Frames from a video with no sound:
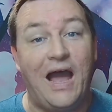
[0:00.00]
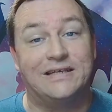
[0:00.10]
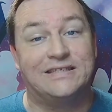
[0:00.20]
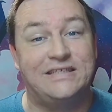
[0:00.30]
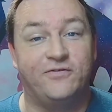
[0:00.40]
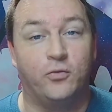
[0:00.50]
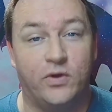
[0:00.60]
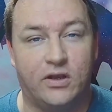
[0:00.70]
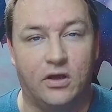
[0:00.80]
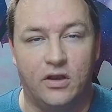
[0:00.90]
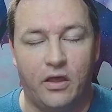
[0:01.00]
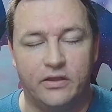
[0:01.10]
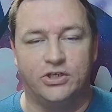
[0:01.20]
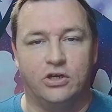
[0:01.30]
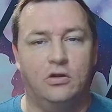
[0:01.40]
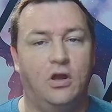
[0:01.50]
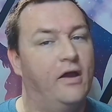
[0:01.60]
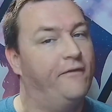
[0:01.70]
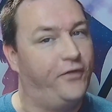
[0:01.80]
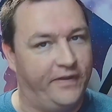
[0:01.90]
Hi, Steve from Recall Knowledge here.
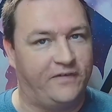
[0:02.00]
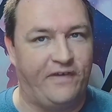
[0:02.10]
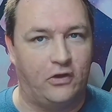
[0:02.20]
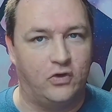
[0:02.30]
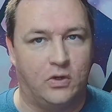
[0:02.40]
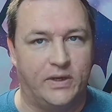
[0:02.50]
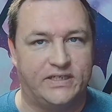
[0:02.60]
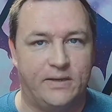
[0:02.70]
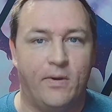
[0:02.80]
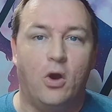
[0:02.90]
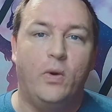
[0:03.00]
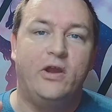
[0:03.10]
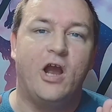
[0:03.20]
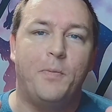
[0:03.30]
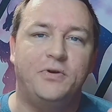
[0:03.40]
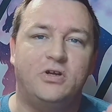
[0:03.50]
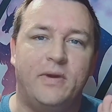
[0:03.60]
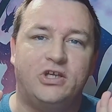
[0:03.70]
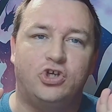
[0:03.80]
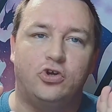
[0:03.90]
For this Foundry Quick Tip, we are helping to
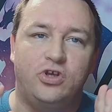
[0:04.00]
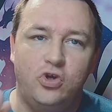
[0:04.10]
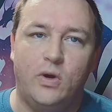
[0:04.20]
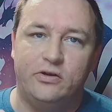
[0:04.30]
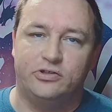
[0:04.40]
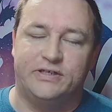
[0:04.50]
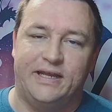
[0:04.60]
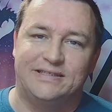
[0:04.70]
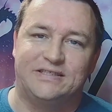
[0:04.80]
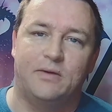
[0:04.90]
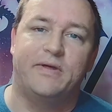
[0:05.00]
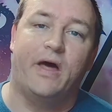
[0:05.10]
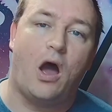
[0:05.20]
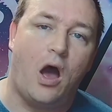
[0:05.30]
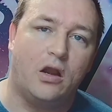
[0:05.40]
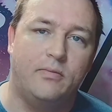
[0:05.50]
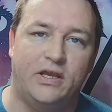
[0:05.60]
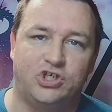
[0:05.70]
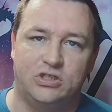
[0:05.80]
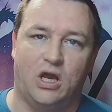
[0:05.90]
make sure you understand some of the
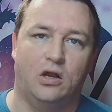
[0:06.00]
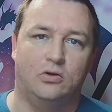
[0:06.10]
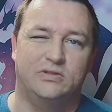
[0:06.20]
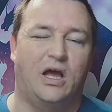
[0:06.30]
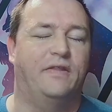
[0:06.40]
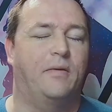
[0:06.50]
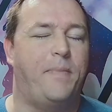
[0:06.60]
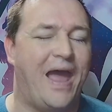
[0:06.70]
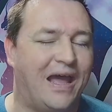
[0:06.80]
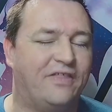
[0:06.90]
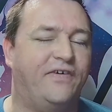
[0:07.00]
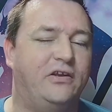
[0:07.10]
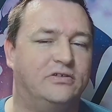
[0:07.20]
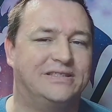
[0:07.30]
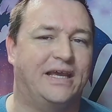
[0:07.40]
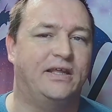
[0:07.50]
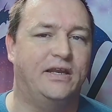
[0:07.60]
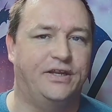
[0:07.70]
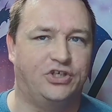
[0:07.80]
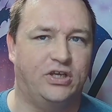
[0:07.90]
automation toggles on the Pathfinder 2nd
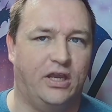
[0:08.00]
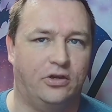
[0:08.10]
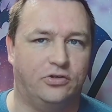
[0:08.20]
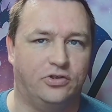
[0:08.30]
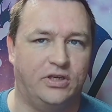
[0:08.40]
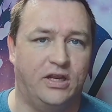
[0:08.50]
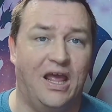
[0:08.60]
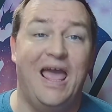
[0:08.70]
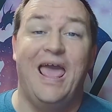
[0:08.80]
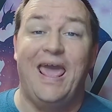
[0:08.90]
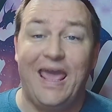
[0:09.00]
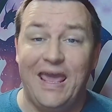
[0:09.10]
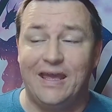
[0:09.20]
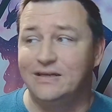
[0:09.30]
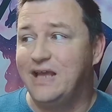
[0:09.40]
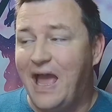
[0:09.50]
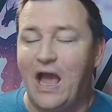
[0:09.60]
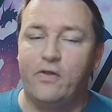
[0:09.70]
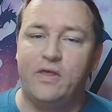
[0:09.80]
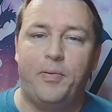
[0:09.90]
Edition character sheet, and
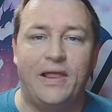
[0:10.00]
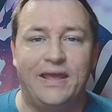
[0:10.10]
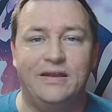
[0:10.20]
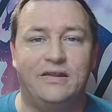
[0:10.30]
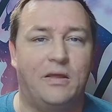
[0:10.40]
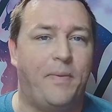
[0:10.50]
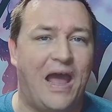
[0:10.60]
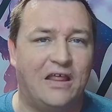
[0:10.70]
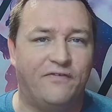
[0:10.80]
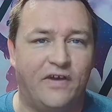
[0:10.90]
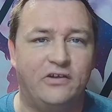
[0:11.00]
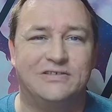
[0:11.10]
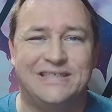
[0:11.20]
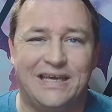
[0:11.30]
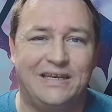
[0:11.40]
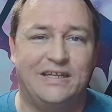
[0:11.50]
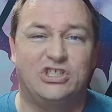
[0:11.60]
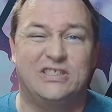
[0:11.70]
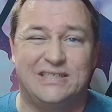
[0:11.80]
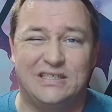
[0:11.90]
how they play into the Pathfinder 2nd
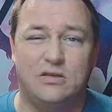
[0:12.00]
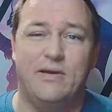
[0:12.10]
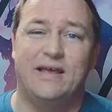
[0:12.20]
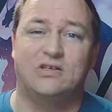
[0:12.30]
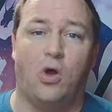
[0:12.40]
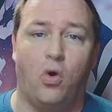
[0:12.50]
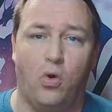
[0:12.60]
Edition system as a